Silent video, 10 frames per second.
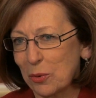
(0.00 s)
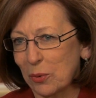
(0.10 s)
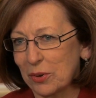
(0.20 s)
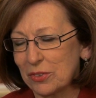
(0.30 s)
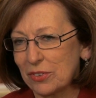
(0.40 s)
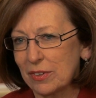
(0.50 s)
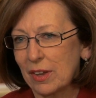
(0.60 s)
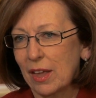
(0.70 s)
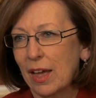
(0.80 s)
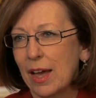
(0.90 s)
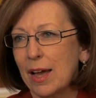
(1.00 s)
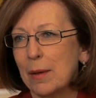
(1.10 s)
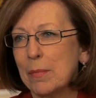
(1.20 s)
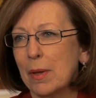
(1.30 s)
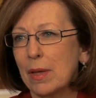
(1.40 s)
the course,
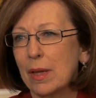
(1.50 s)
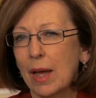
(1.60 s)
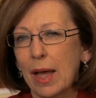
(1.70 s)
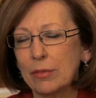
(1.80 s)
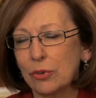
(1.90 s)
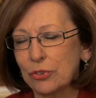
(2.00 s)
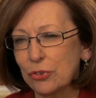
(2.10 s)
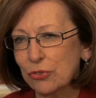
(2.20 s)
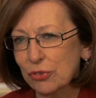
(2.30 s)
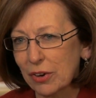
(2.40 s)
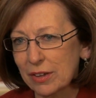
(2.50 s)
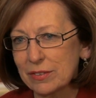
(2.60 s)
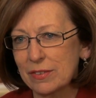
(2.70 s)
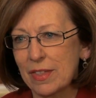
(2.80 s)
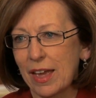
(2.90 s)
I learned to
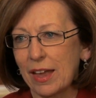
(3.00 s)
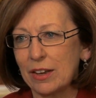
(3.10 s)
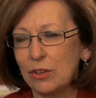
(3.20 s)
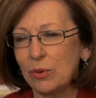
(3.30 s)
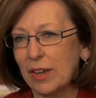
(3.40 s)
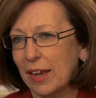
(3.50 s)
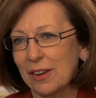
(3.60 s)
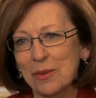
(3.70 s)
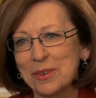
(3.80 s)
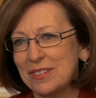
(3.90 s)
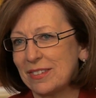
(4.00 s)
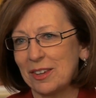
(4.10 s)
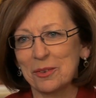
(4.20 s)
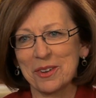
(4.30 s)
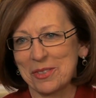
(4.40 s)
trust that you can't always
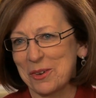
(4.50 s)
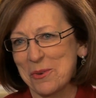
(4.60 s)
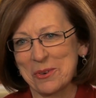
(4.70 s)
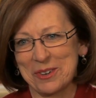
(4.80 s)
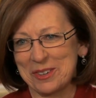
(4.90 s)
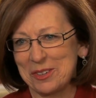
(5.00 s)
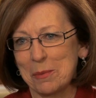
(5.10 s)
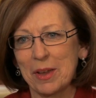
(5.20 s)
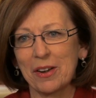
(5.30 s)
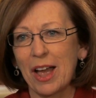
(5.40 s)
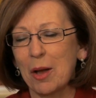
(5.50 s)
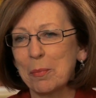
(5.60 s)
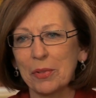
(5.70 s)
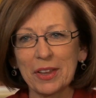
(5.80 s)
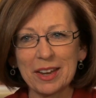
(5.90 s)
see around the corner. No matter how
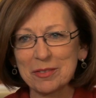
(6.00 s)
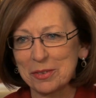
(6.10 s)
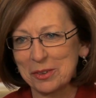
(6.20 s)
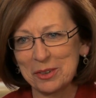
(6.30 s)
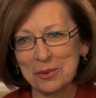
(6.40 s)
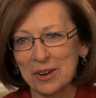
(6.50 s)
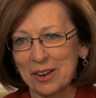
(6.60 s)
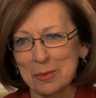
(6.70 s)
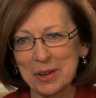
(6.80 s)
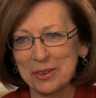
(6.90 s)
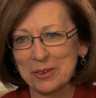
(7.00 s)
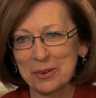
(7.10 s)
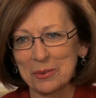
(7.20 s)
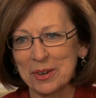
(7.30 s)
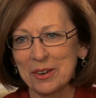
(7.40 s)
planful you are about your
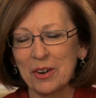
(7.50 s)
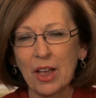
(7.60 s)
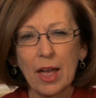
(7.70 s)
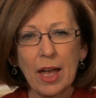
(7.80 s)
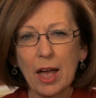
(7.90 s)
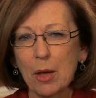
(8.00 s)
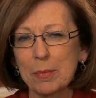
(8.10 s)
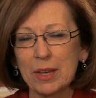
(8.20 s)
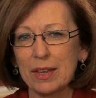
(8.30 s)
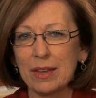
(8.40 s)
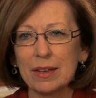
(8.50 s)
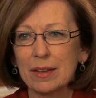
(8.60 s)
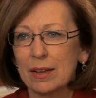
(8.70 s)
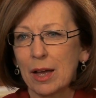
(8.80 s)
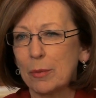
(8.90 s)
career, how many
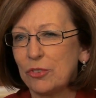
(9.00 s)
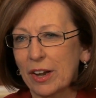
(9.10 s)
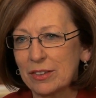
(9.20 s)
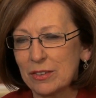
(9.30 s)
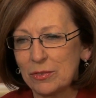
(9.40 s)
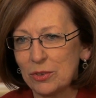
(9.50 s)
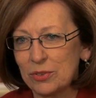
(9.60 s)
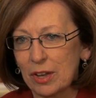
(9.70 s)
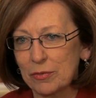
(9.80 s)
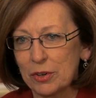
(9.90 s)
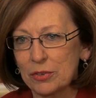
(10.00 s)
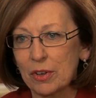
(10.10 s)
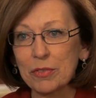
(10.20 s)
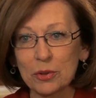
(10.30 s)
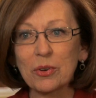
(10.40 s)
objectives you set for
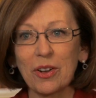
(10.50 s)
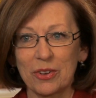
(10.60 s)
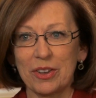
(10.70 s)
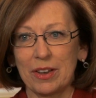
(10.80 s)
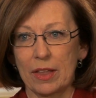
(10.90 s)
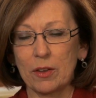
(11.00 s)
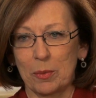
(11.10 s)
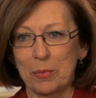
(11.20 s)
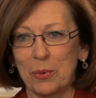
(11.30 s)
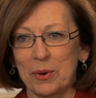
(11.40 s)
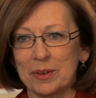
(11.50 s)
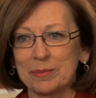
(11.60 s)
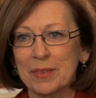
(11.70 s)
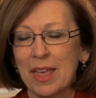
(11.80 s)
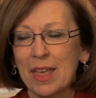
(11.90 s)
yourself, those are all good and they're important.